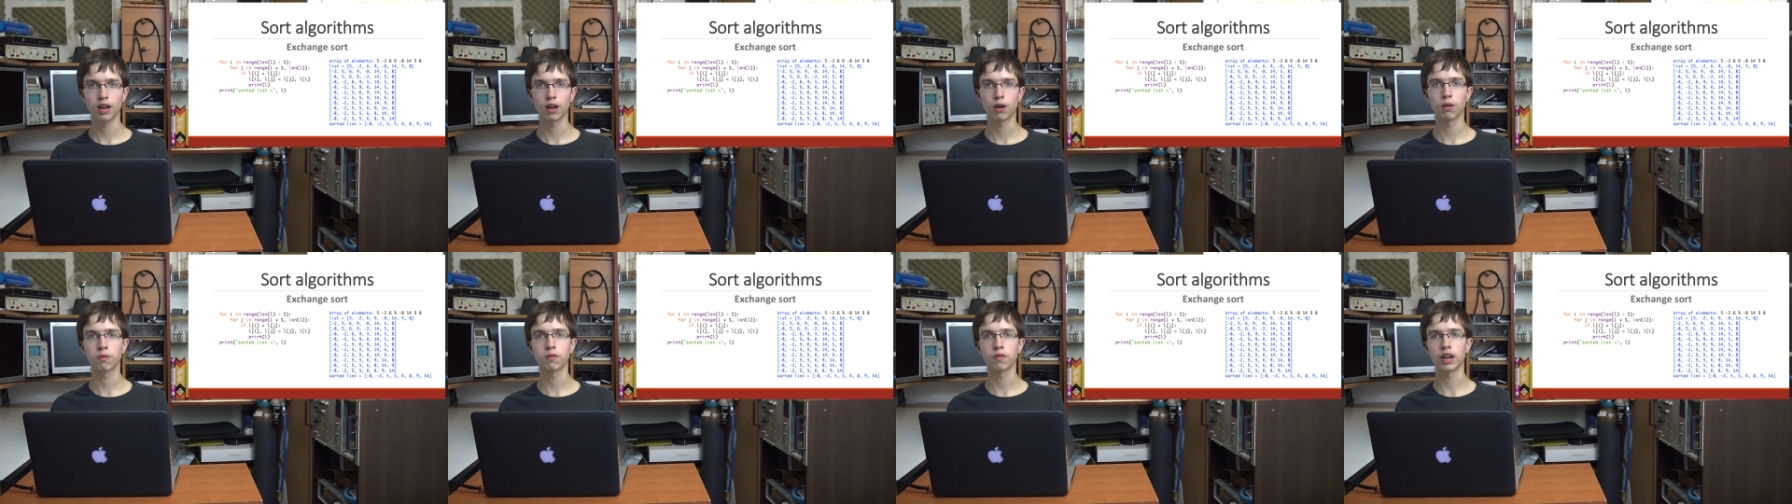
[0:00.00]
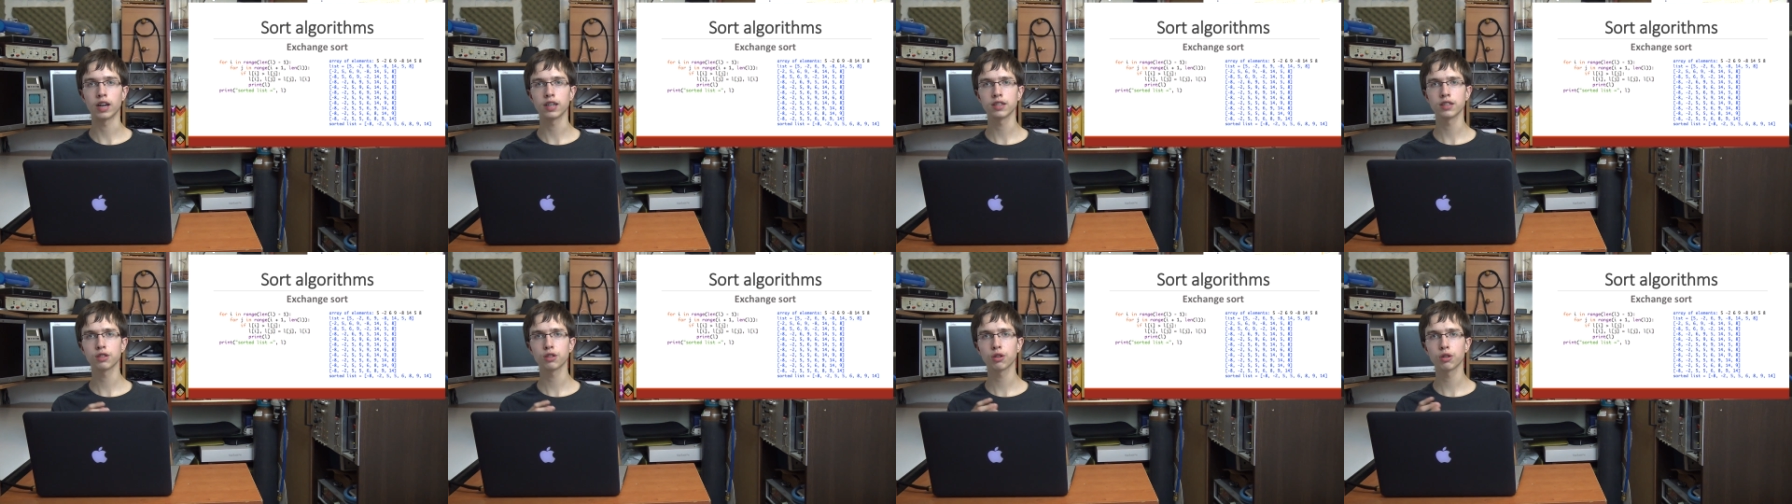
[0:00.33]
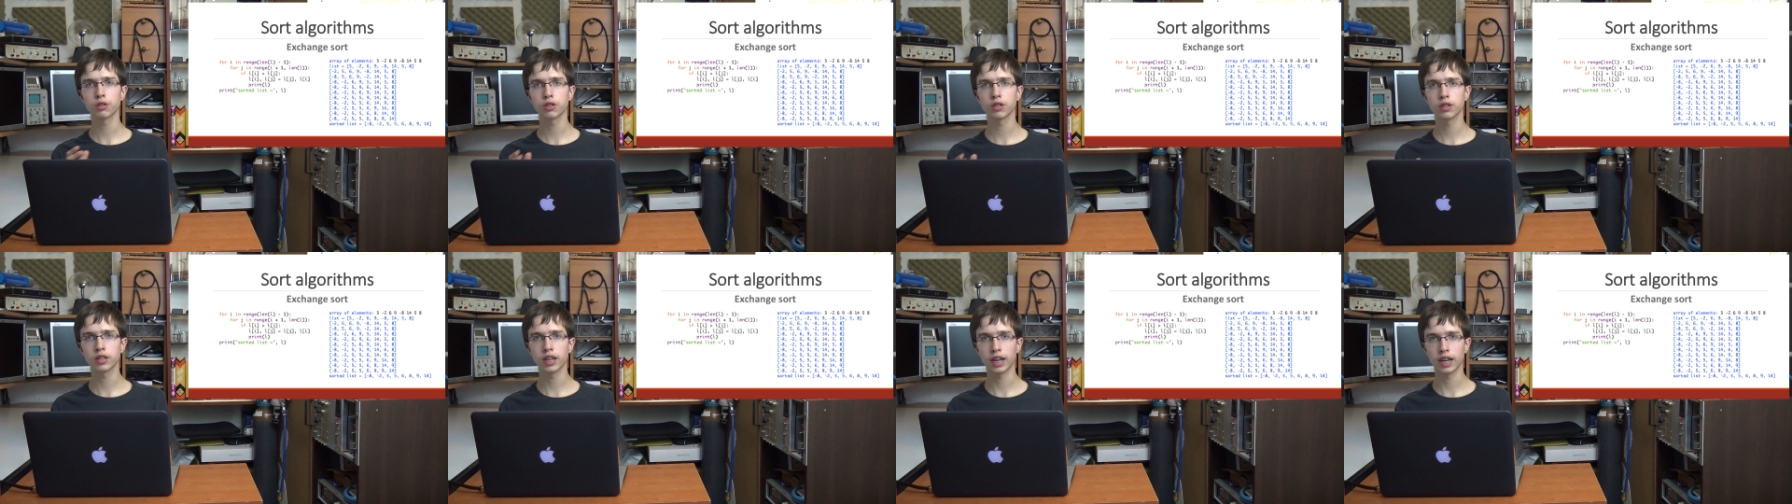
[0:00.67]
of
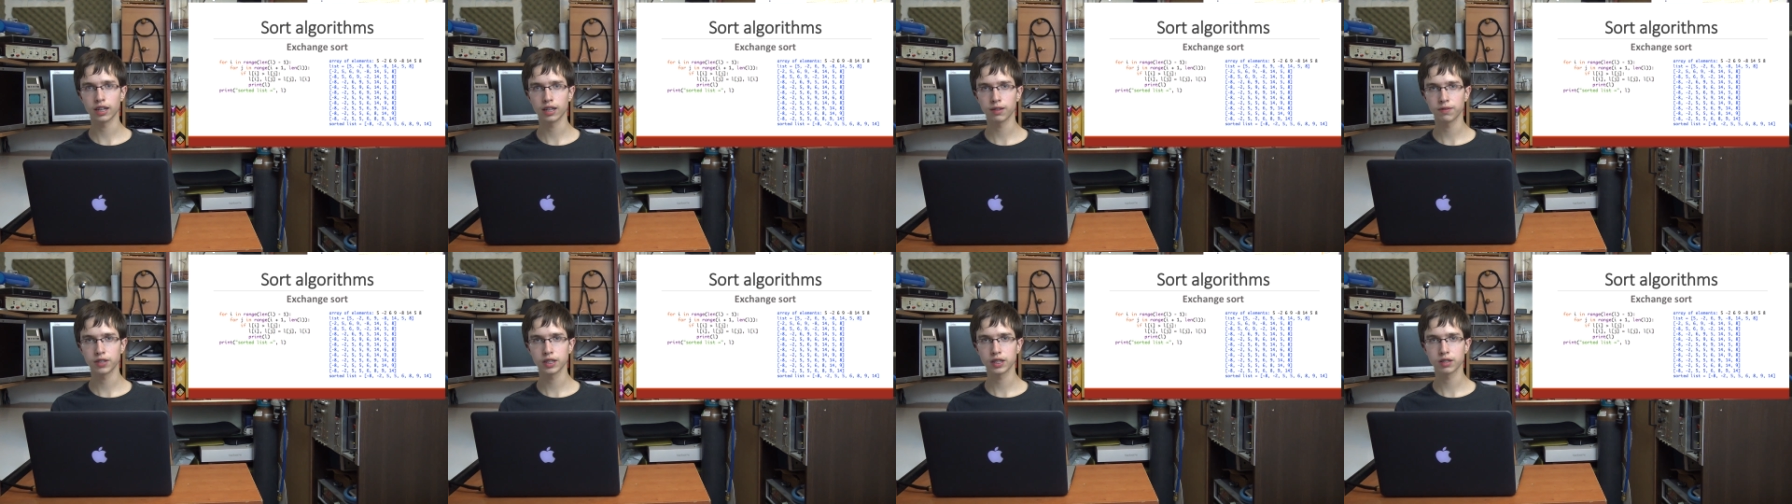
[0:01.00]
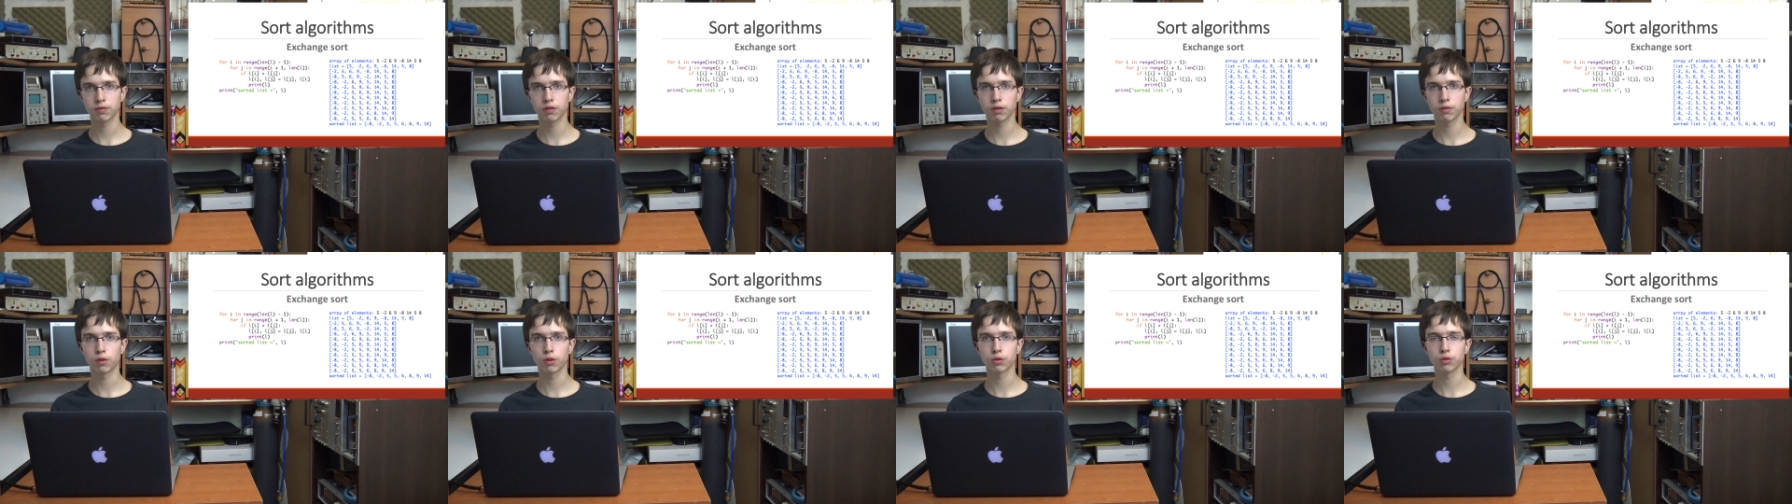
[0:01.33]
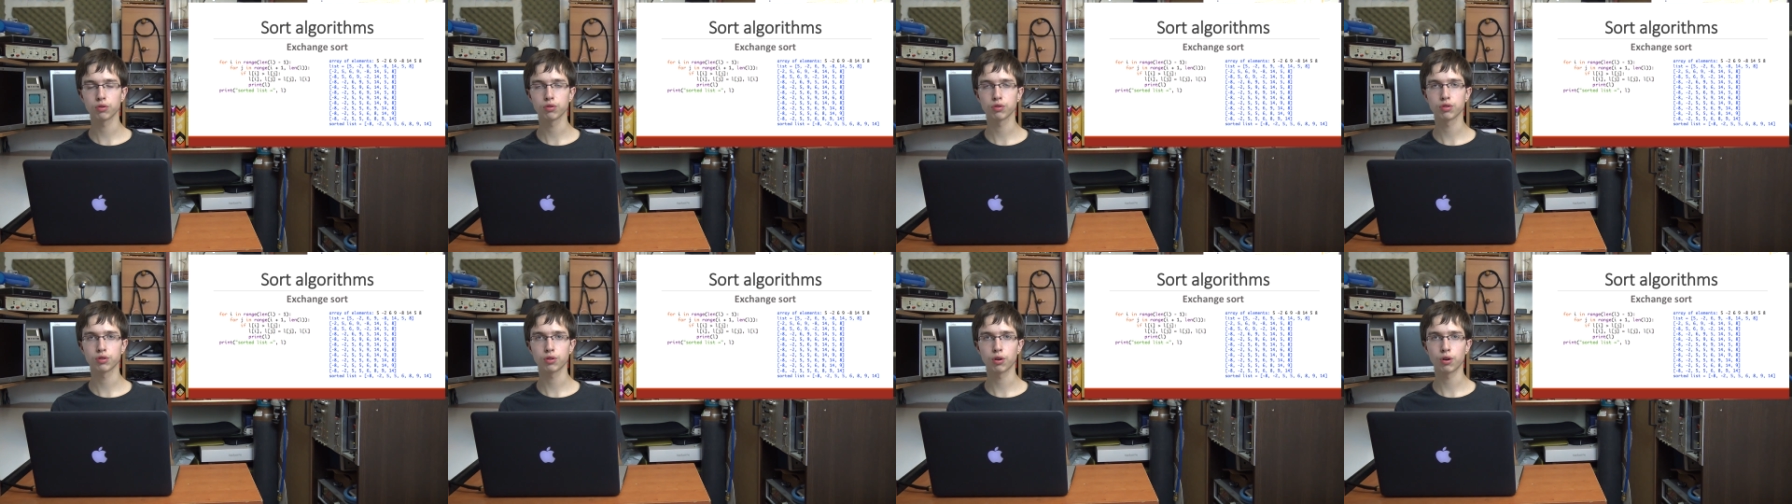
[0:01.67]
unsorted elements we
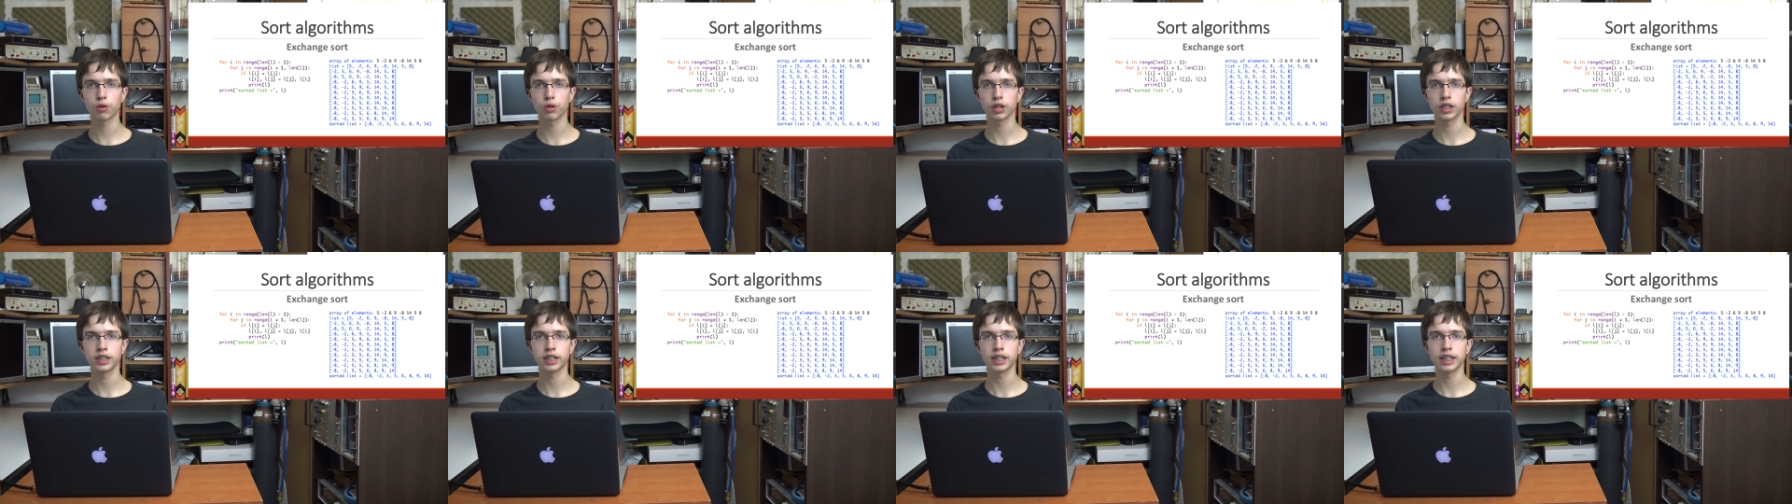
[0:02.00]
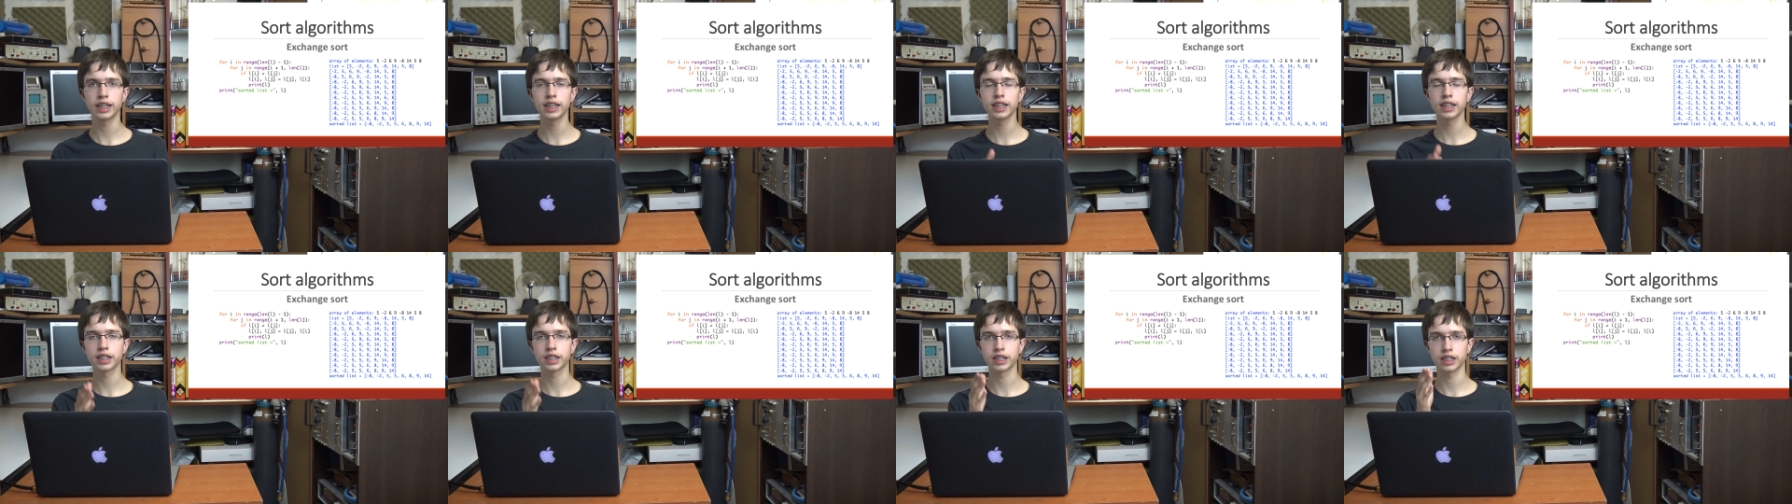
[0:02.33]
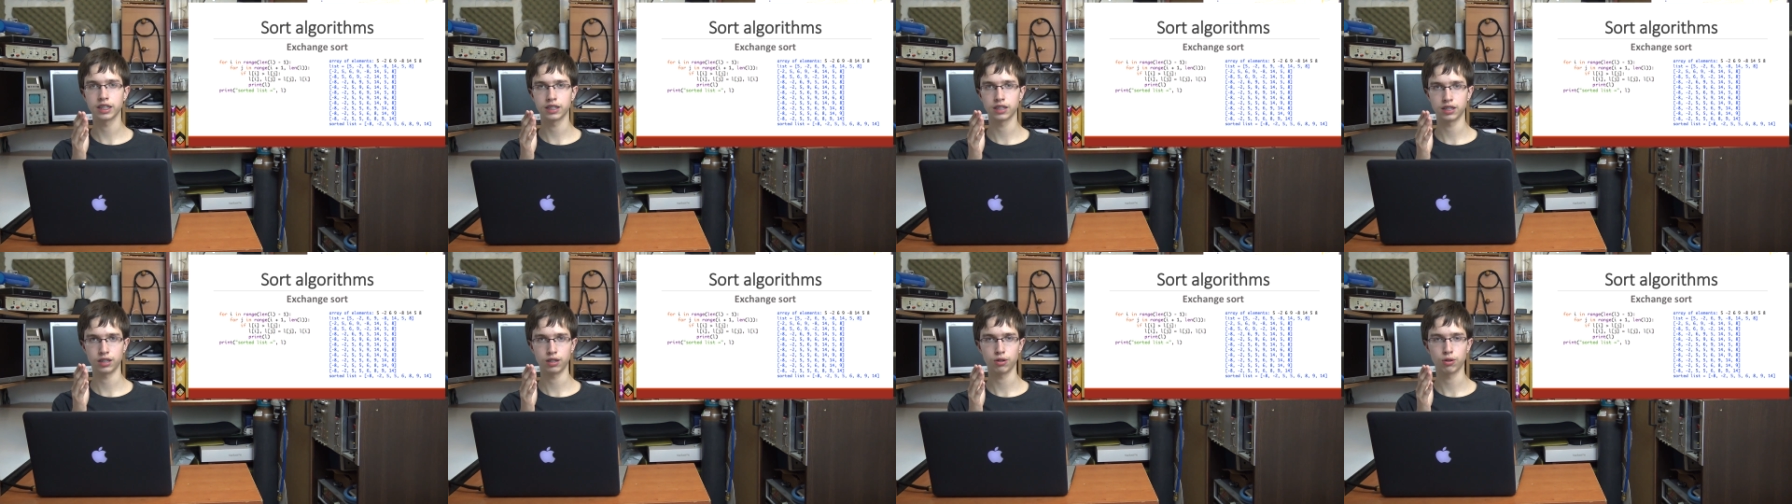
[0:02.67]
want to store in
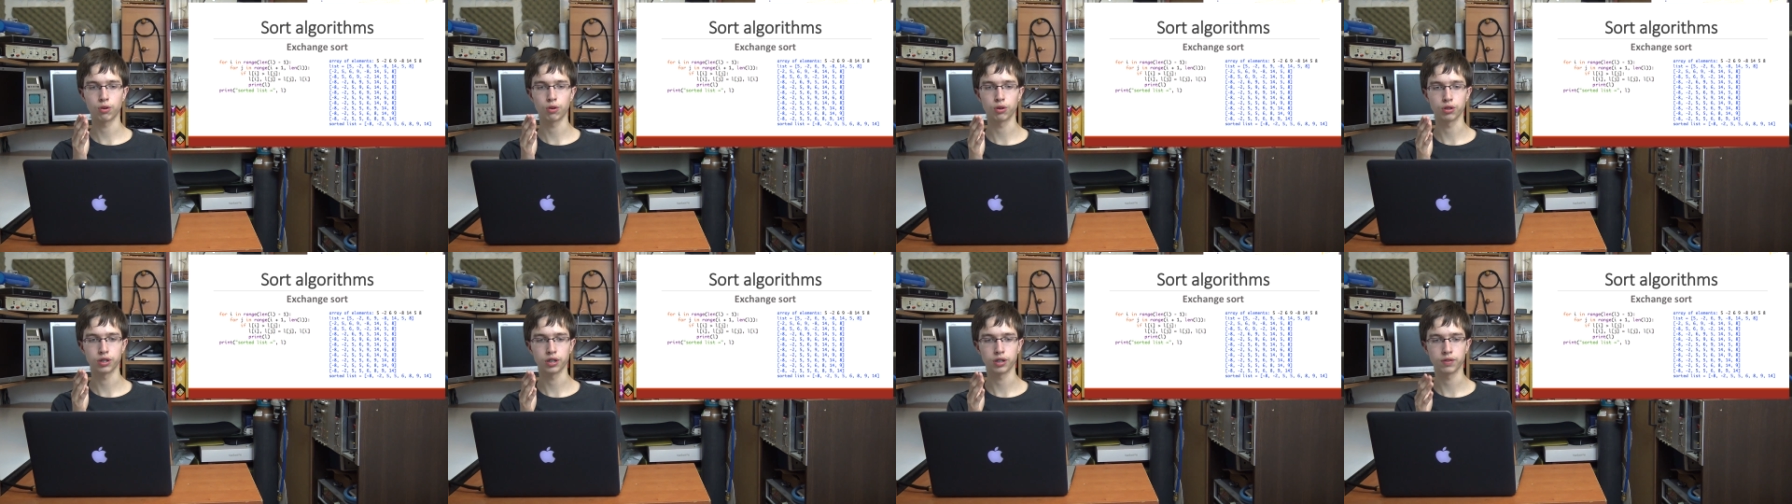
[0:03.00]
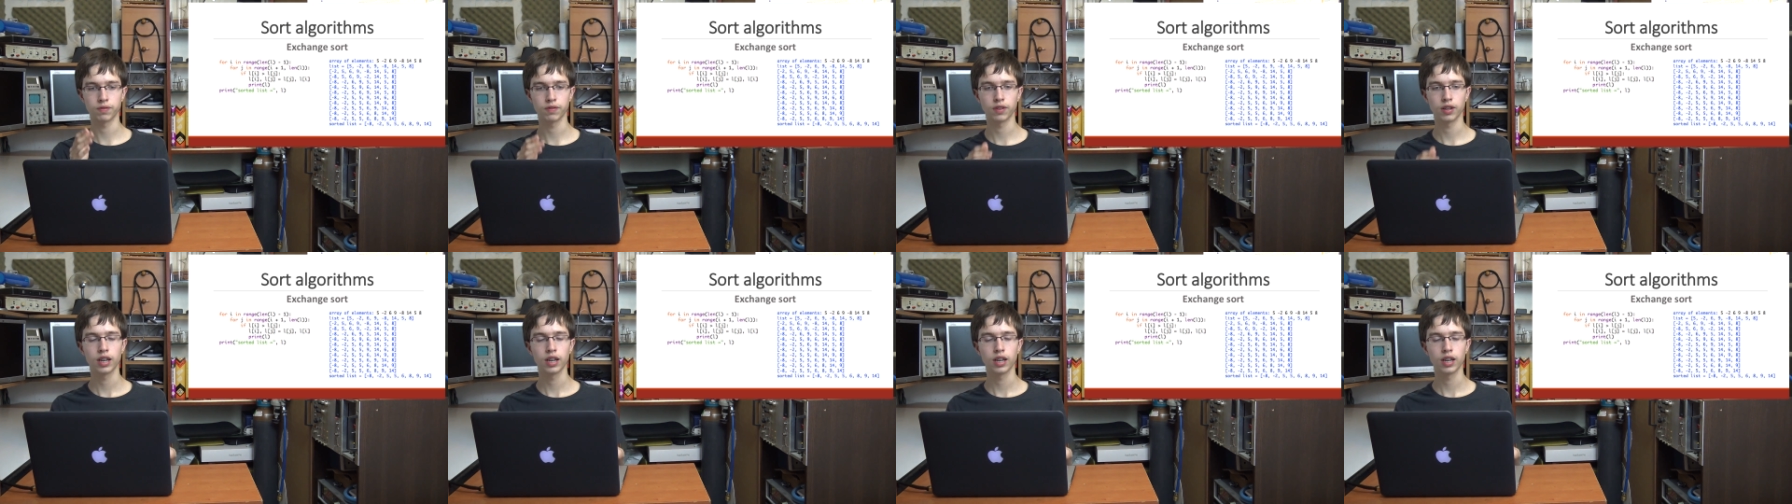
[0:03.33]
increasing order.